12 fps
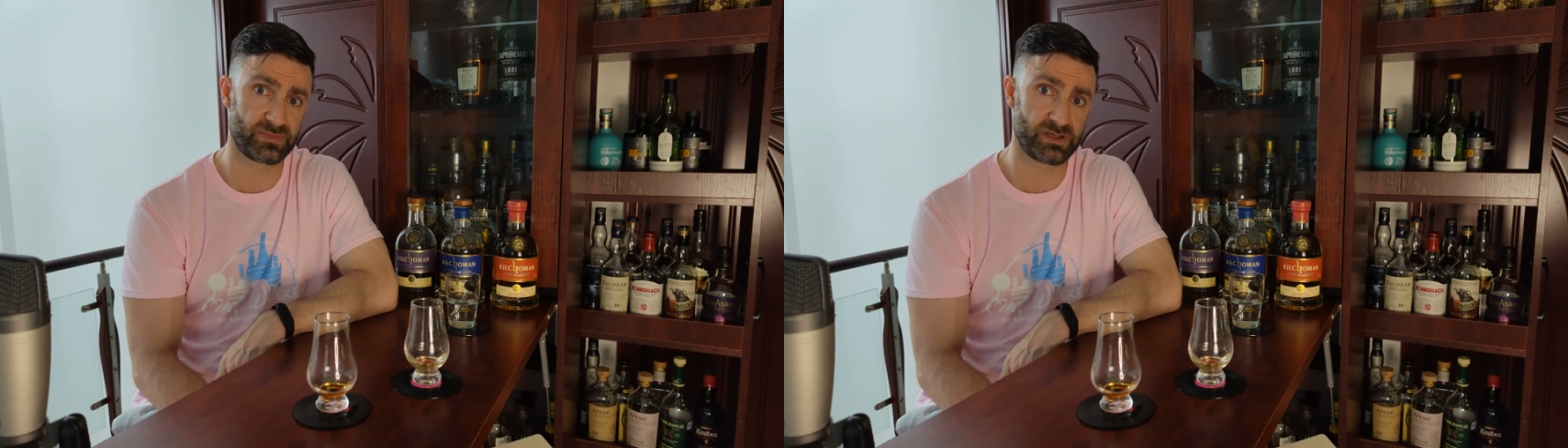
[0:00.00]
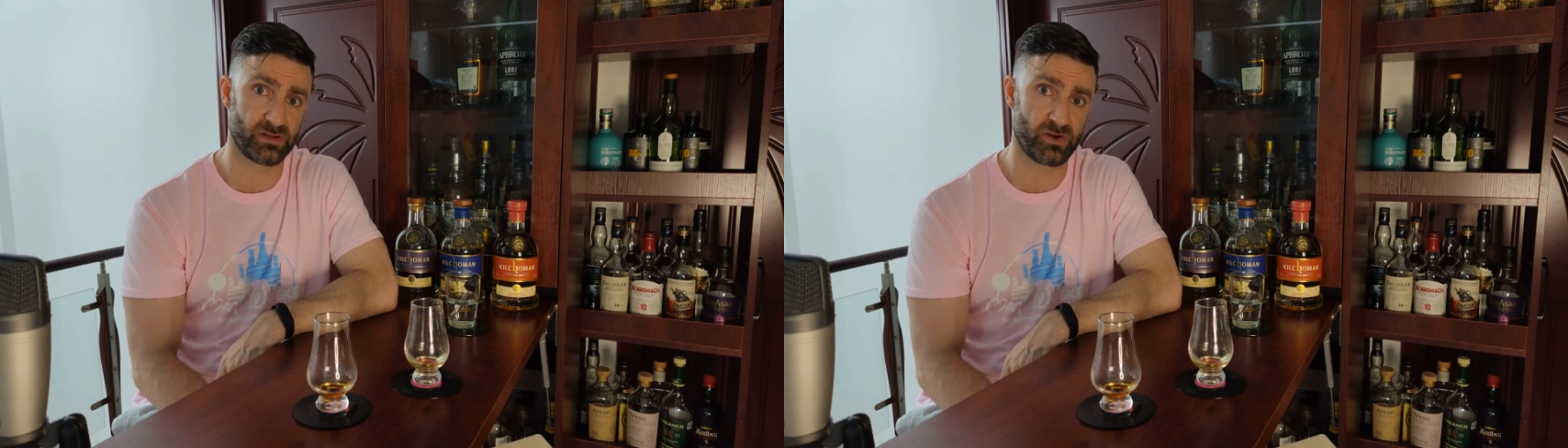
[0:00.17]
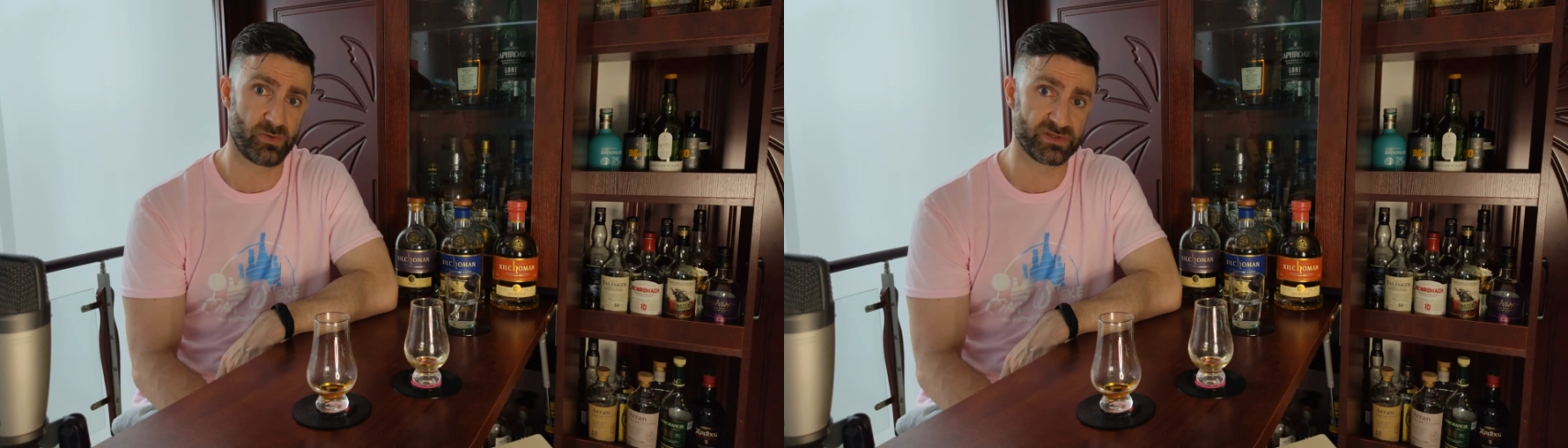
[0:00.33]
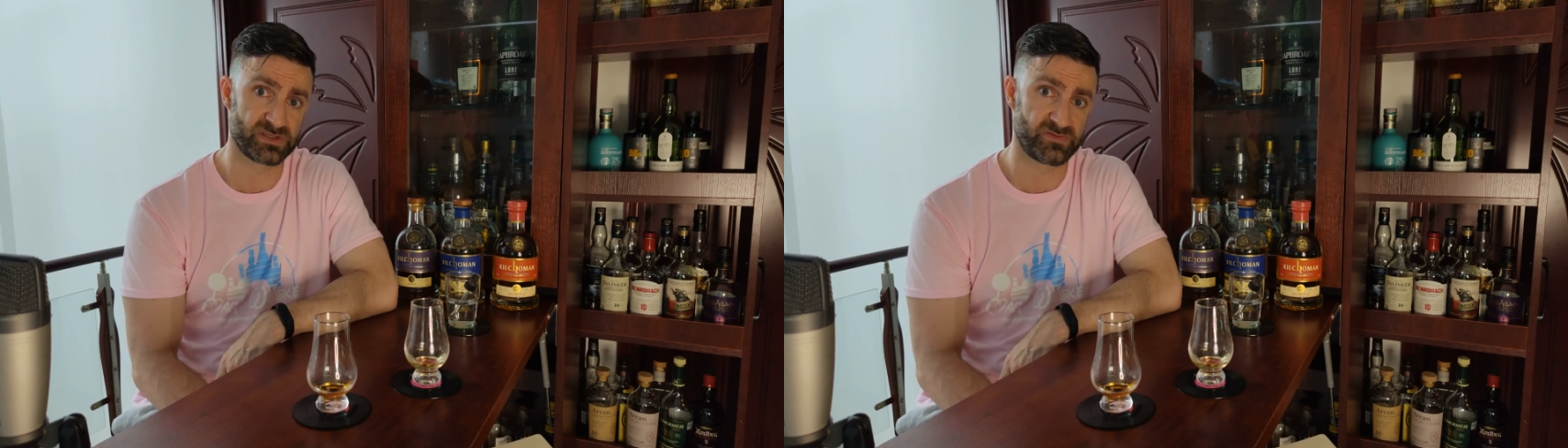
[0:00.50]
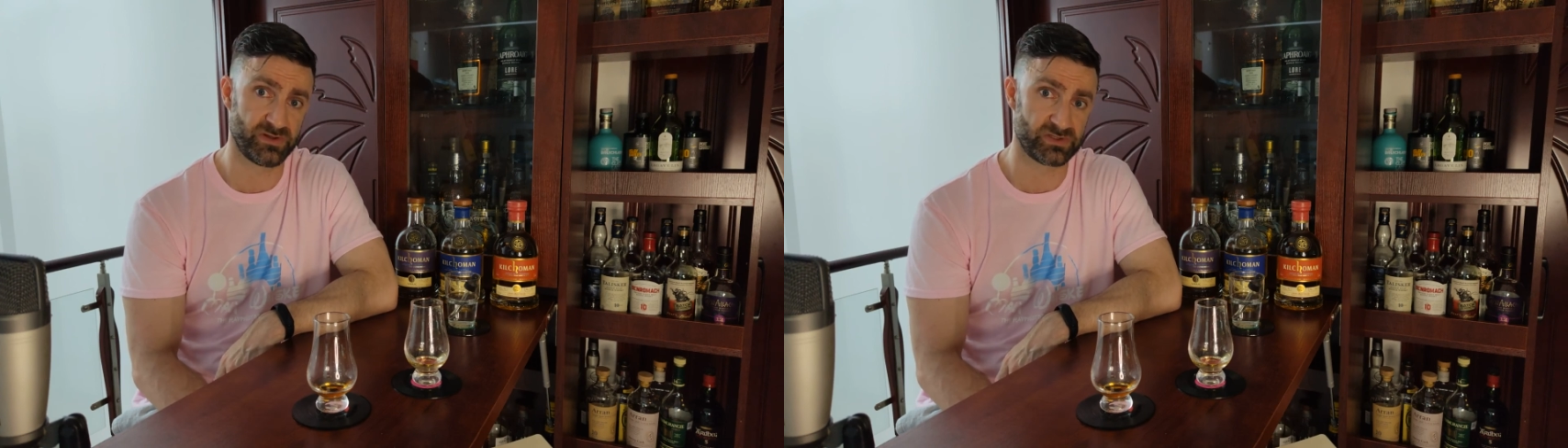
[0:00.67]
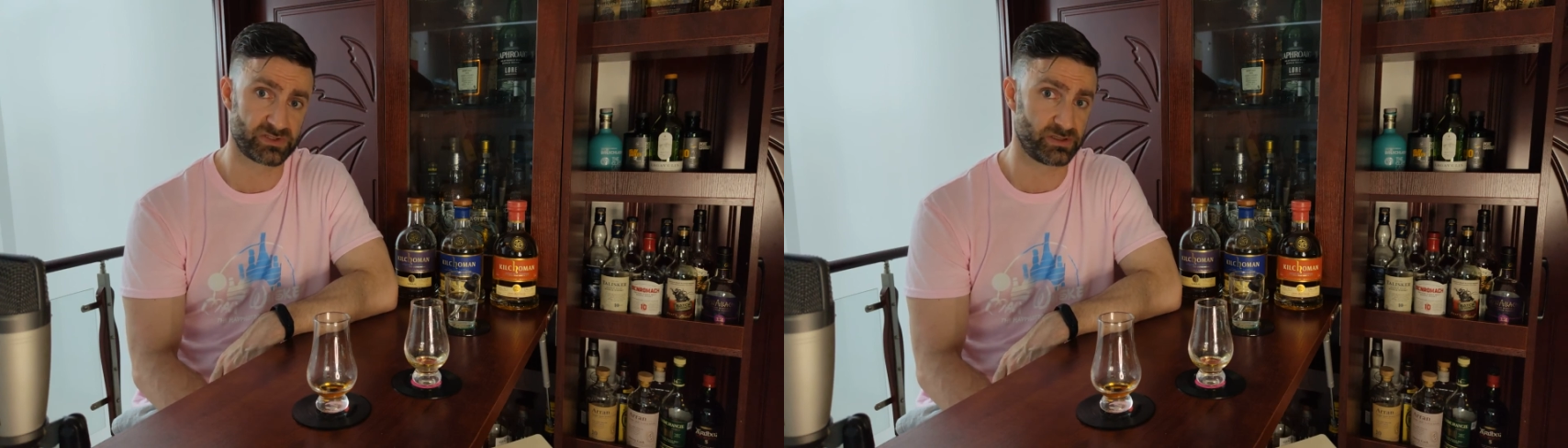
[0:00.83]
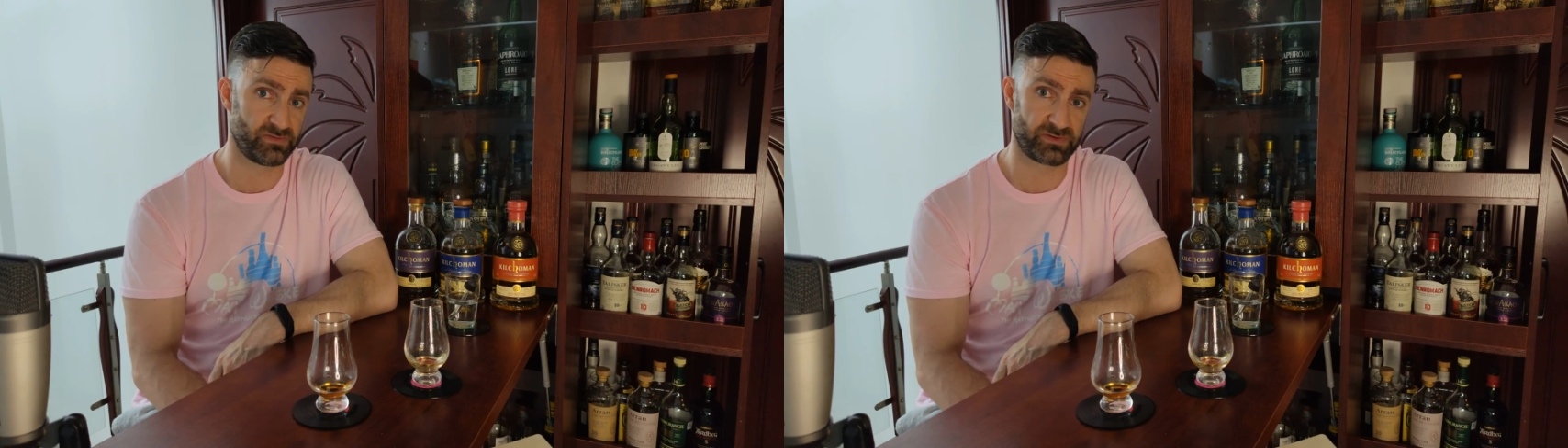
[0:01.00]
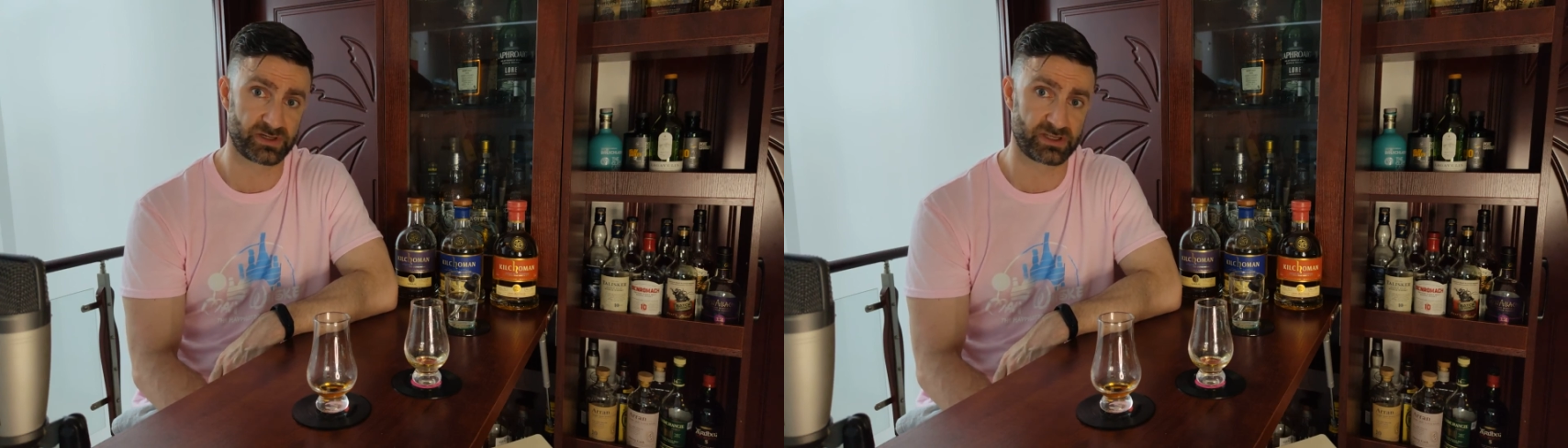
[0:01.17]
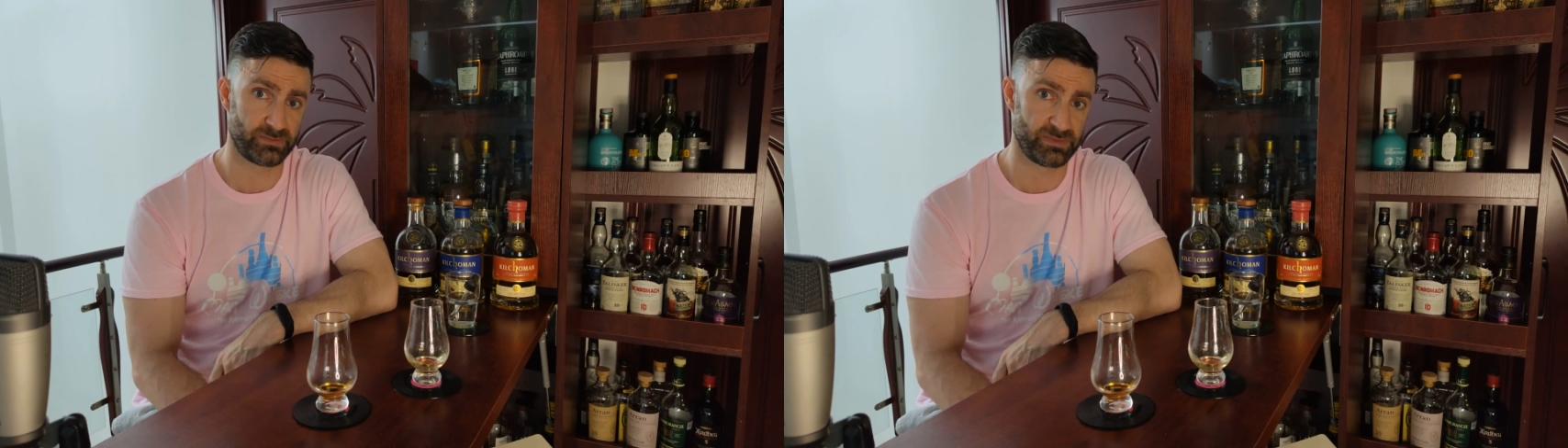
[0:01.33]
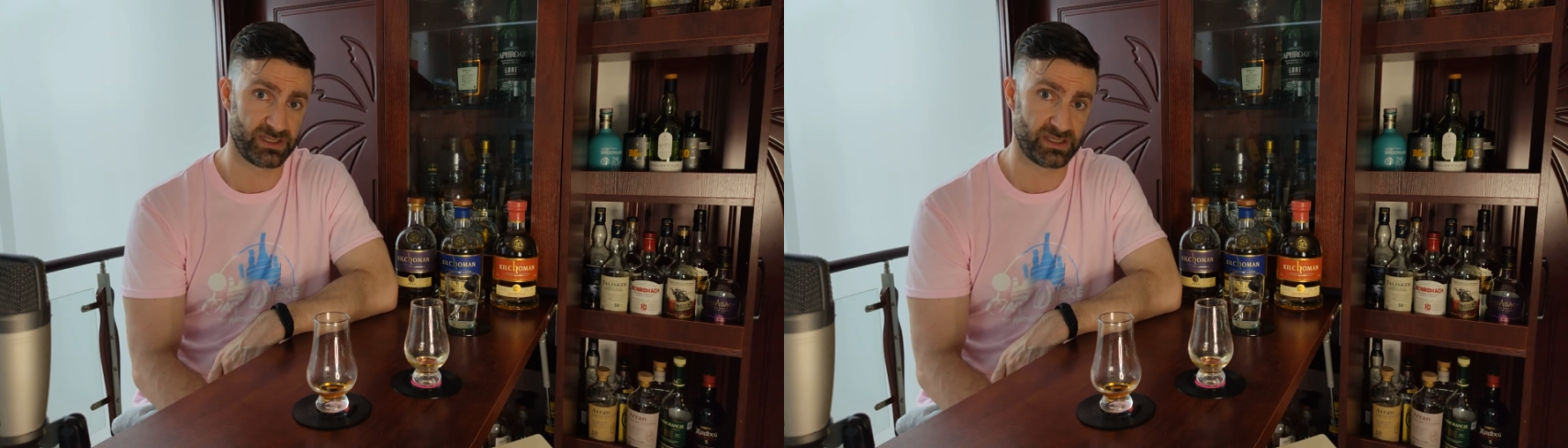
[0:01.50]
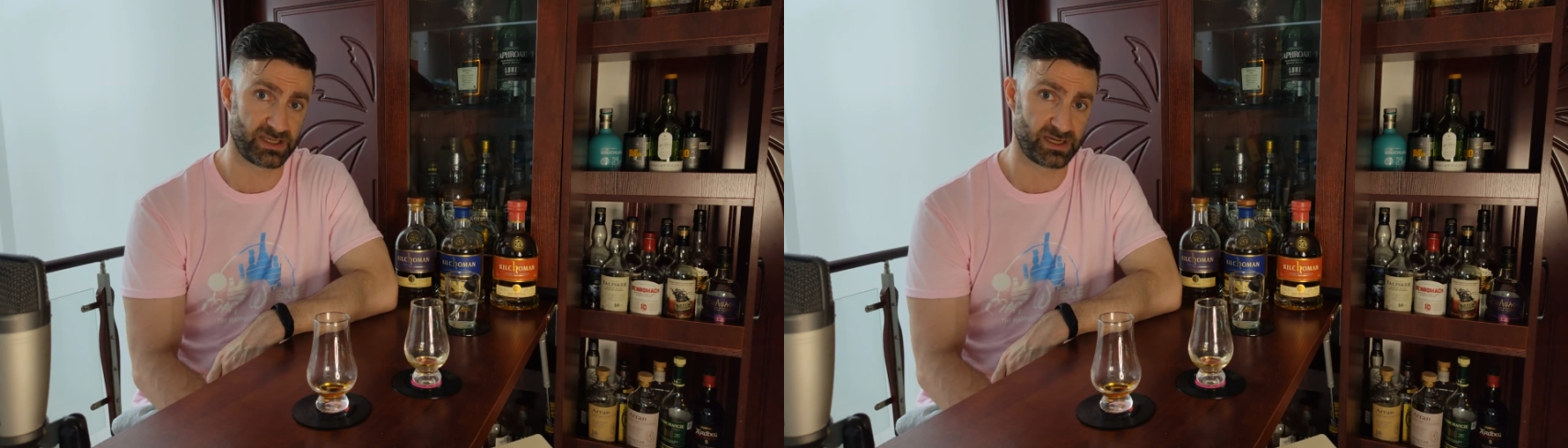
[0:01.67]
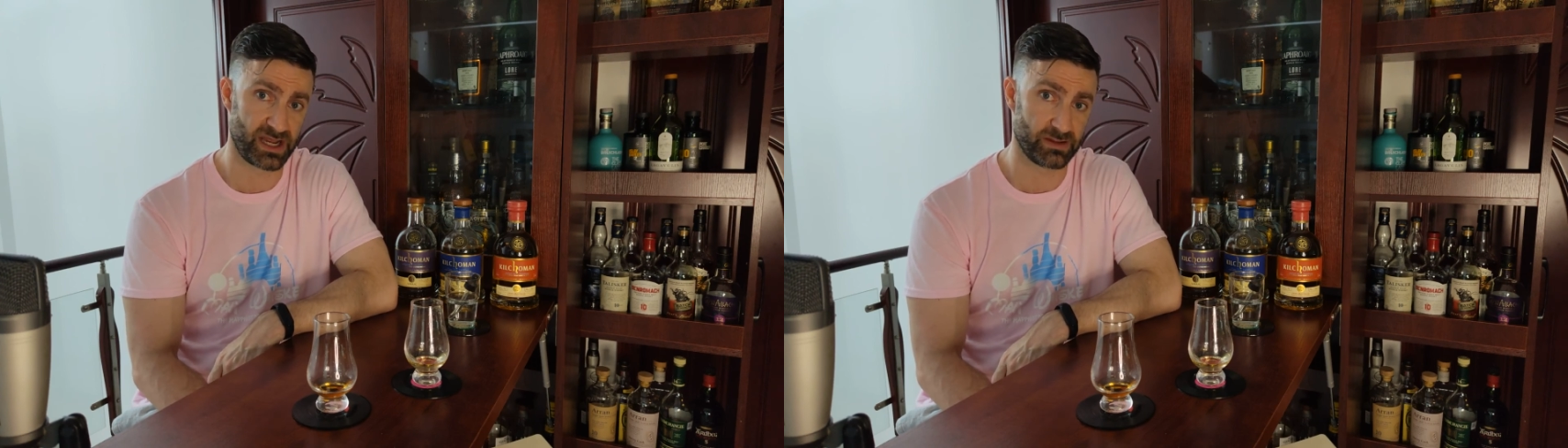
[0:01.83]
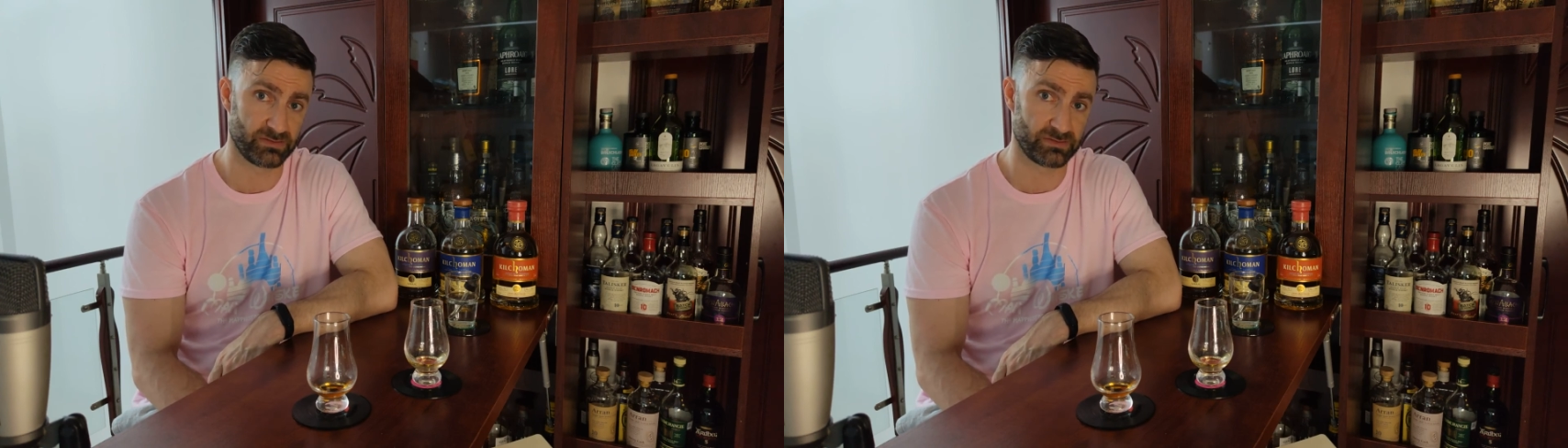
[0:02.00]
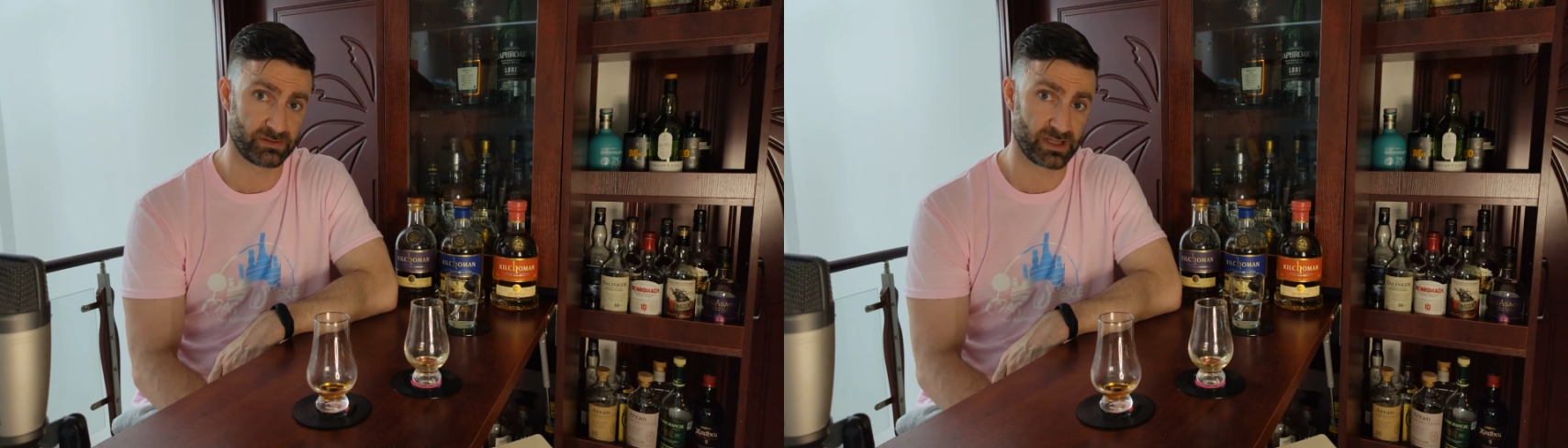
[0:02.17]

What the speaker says: Kilchoman's future. If they're going to be kicking out